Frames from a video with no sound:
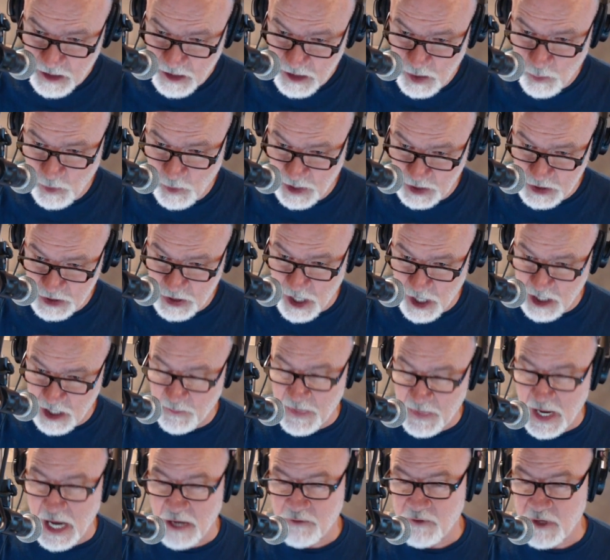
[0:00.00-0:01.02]
You want to talk
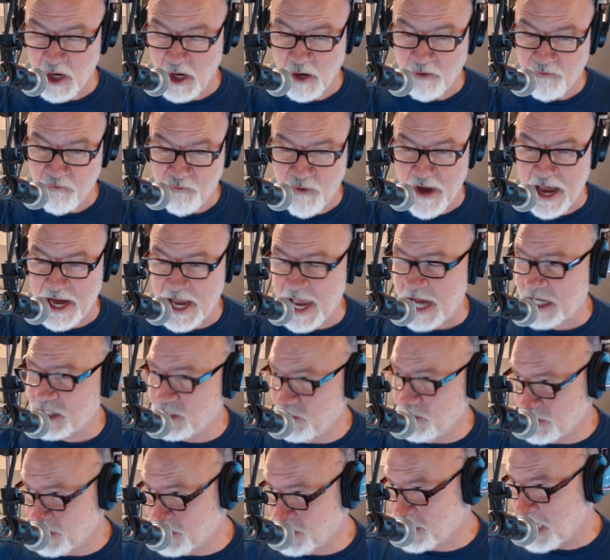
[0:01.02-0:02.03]
about you know FredEx
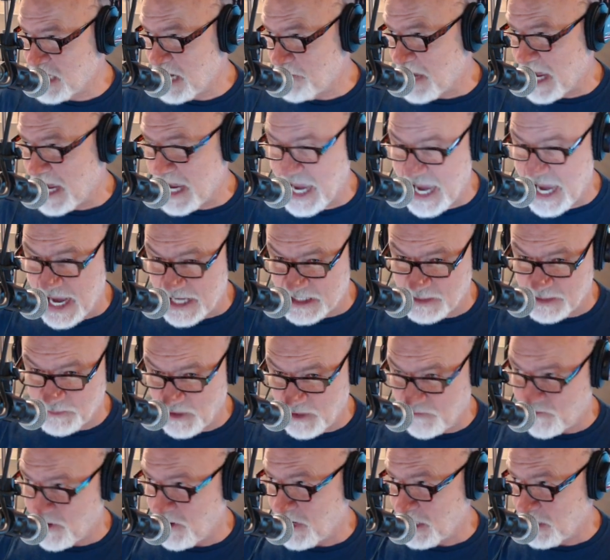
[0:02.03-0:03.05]
used to say my hands have
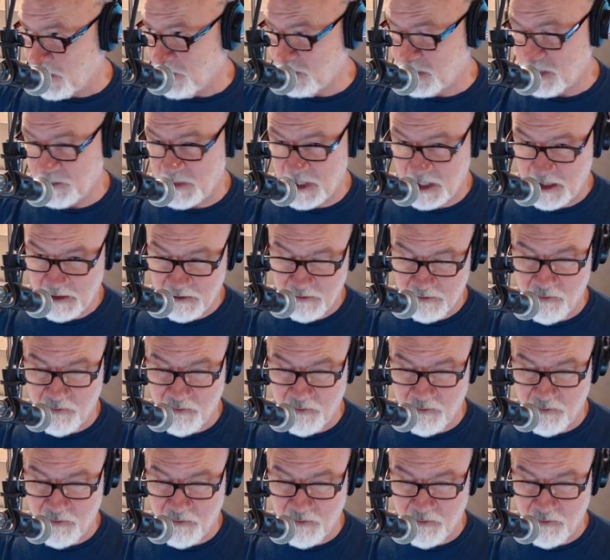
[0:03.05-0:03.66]
been very good to me.